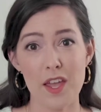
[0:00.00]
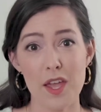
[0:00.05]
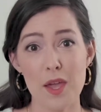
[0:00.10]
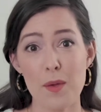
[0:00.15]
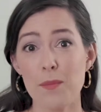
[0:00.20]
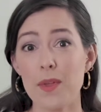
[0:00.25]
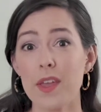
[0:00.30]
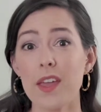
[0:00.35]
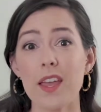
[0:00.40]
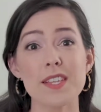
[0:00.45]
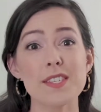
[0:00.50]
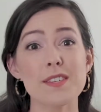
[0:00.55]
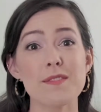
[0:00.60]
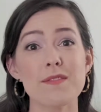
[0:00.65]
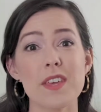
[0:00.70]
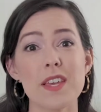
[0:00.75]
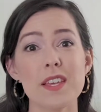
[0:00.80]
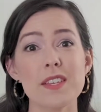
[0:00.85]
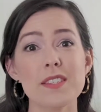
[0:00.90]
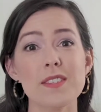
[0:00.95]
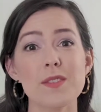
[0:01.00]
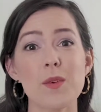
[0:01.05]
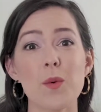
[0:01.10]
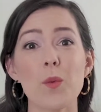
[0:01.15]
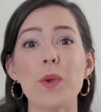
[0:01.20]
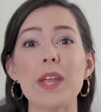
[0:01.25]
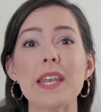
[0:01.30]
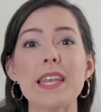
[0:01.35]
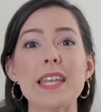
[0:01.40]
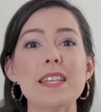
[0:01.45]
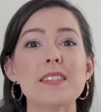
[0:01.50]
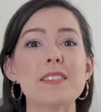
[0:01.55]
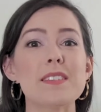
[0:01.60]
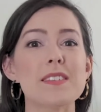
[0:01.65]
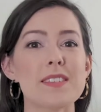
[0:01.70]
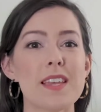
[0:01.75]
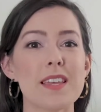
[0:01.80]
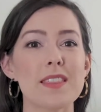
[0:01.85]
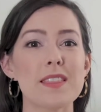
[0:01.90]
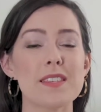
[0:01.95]
Because of this, we need to
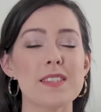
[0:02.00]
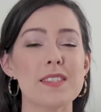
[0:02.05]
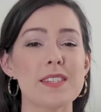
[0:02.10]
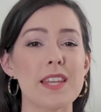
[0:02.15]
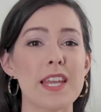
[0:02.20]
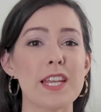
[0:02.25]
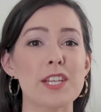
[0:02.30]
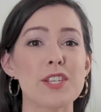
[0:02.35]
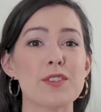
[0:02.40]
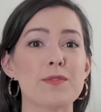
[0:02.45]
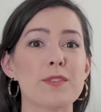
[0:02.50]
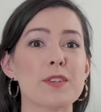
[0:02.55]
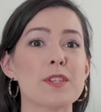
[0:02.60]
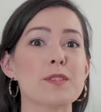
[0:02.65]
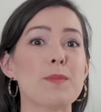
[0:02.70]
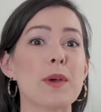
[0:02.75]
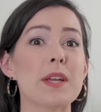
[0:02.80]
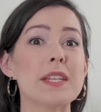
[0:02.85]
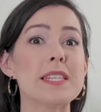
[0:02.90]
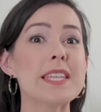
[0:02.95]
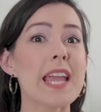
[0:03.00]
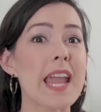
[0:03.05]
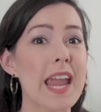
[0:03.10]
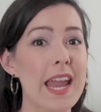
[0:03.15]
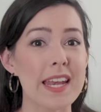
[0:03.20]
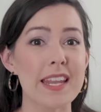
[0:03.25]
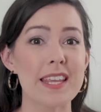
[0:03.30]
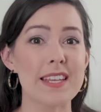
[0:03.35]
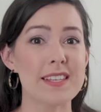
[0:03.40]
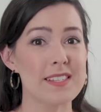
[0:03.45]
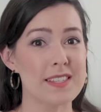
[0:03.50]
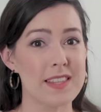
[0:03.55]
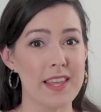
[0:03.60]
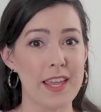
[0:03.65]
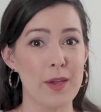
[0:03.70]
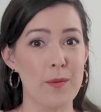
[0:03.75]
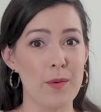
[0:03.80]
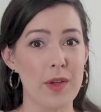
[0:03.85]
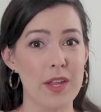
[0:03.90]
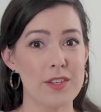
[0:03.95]
set the stage for spontaneous
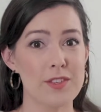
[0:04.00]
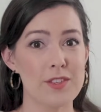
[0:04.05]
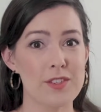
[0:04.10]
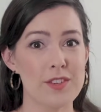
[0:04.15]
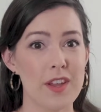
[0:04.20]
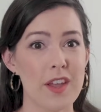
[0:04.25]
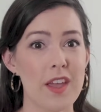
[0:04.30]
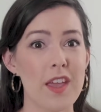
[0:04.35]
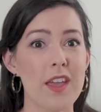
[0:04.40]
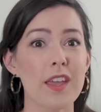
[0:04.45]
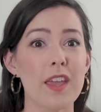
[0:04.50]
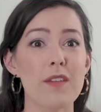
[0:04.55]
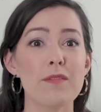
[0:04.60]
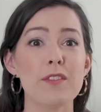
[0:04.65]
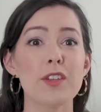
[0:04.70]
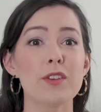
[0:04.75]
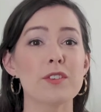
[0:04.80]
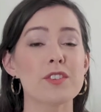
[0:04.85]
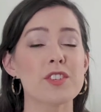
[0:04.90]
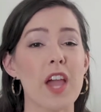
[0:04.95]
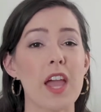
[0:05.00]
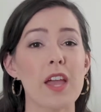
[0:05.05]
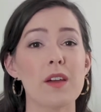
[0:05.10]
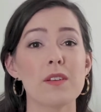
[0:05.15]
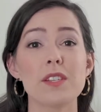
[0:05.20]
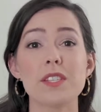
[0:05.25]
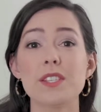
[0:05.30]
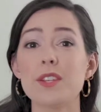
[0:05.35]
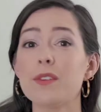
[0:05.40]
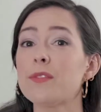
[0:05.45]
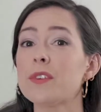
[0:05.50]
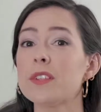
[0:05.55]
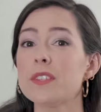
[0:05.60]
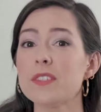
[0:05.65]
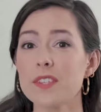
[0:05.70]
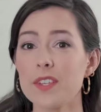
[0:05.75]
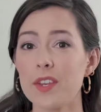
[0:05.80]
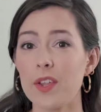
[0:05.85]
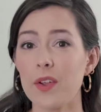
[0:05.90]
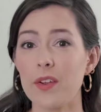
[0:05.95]
language, giving your child different
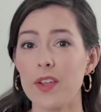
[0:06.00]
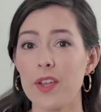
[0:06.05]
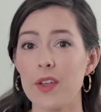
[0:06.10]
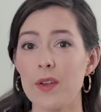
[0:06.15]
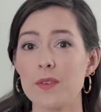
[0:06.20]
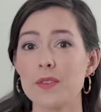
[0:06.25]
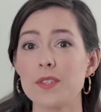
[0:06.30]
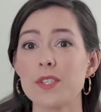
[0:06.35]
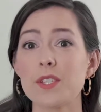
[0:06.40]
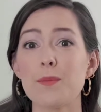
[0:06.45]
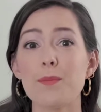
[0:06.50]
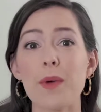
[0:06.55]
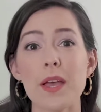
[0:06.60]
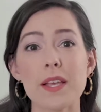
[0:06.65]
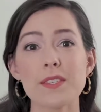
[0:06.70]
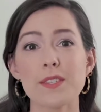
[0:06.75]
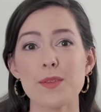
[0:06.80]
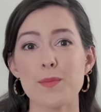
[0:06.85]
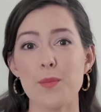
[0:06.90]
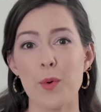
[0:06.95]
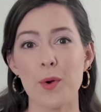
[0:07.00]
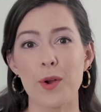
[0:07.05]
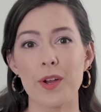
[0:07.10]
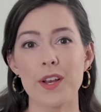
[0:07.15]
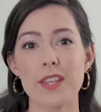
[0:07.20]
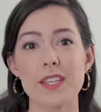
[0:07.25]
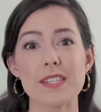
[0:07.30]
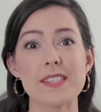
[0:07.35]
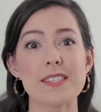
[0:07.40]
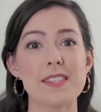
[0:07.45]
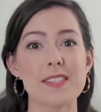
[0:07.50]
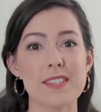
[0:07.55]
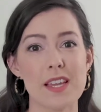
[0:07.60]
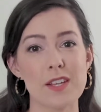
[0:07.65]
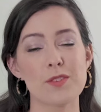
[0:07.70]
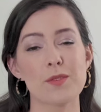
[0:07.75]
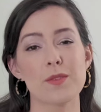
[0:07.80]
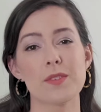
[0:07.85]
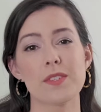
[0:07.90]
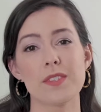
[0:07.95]
scenarios to best support this
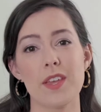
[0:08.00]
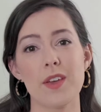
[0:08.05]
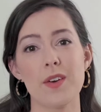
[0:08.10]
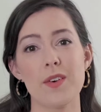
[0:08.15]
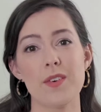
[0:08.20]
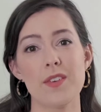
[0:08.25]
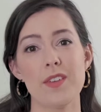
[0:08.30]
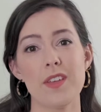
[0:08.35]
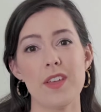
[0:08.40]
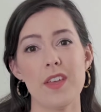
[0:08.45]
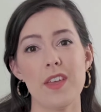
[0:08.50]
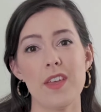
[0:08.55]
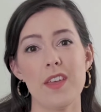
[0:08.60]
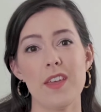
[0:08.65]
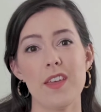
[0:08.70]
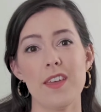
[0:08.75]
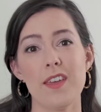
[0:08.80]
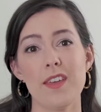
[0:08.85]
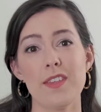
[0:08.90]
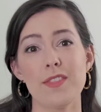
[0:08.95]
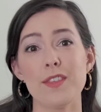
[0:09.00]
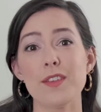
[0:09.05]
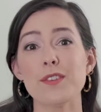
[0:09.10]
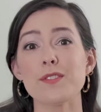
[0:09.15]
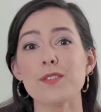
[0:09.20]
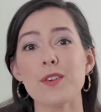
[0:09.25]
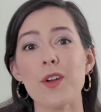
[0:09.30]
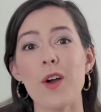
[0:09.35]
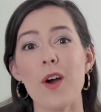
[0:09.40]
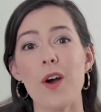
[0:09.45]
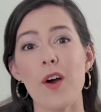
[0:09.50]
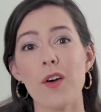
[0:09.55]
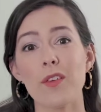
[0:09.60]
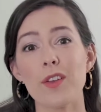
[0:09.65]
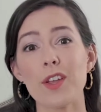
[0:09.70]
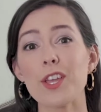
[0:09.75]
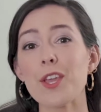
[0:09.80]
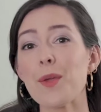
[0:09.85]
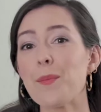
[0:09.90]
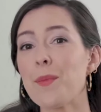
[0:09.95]
essential skill. These are
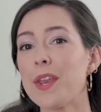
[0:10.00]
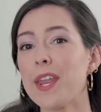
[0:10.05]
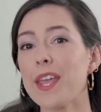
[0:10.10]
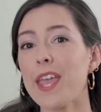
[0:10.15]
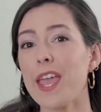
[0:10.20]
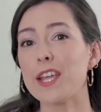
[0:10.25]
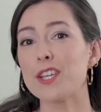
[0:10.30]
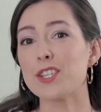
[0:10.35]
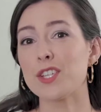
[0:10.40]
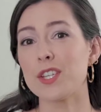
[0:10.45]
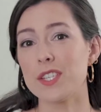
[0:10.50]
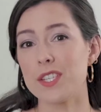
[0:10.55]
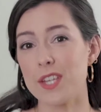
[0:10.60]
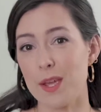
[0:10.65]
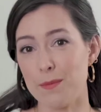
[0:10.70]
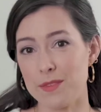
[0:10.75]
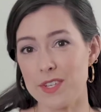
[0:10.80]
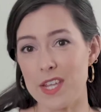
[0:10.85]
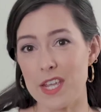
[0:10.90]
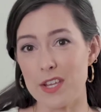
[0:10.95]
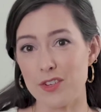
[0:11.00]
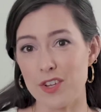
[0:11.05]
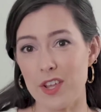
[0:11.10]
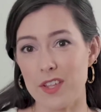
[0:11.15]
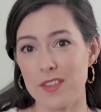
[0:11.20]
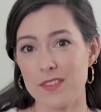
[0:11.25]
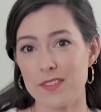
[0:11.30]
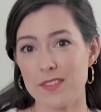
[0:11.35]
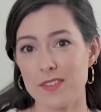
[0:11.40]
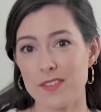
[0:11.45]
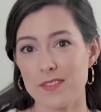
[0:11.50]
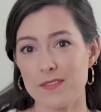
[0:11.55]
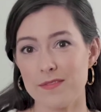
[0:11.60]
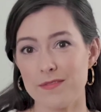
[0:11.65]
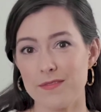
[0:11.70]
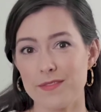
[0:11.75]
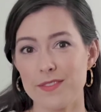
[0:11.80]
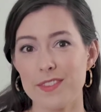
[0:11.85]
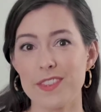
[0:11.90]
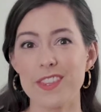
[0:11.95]
called communication temptations.
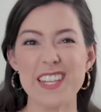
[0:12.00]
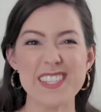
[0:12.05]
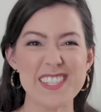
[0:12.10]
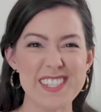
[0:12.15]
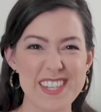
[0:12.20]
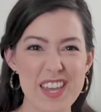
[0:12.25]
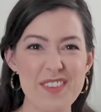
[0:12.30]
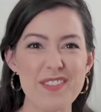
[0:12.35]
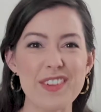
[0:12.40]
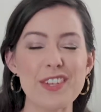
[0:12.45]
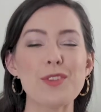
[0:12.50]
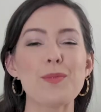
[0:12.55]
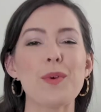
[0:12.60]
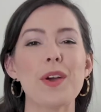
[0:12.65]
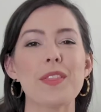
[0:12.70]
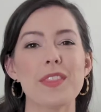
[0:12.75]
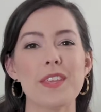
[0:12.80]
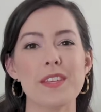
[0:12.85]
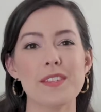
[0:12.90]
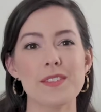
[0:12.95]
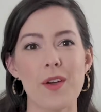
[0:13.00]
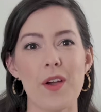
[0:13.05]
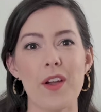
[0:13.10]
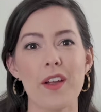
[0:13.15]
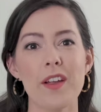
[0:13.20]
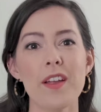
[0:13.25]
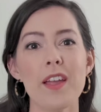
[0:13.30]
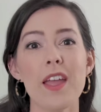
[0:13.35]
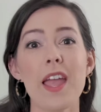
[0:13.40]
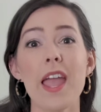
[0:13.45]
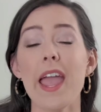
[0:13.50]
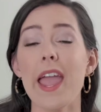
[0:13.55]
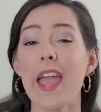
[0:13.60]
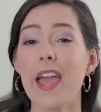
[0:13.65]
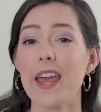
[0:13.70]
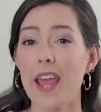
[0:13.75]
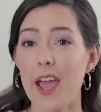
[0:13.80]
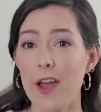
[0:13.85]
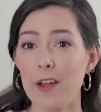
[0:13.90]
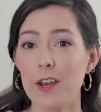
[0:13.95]
Let's dive into what these are
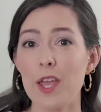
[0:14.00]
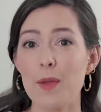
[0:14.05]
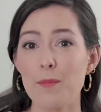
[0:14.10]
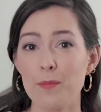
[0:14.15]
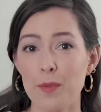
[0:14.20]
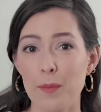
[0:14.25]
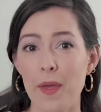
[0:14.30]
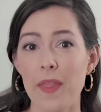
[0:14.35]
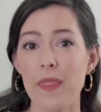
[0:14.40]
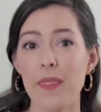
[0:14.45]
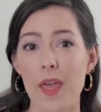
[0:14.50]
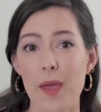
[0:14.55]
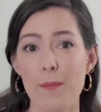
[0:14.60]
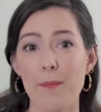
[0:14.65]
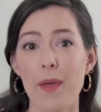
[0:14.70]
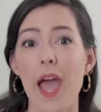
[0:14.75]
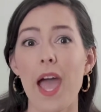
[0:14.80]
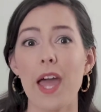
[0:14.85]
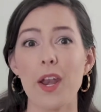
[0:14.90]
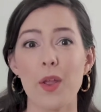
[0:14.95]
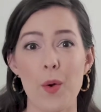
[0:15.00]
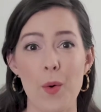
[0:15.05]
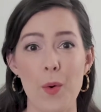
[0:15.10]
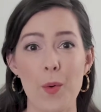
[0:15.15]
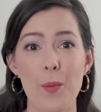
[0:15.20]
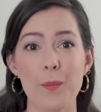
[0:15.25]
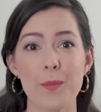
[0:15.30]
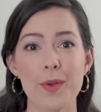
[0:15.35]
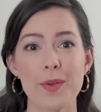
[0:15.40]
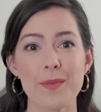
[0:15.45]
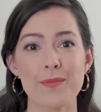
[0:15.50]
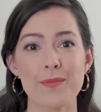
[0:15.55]
and how to implement them at home.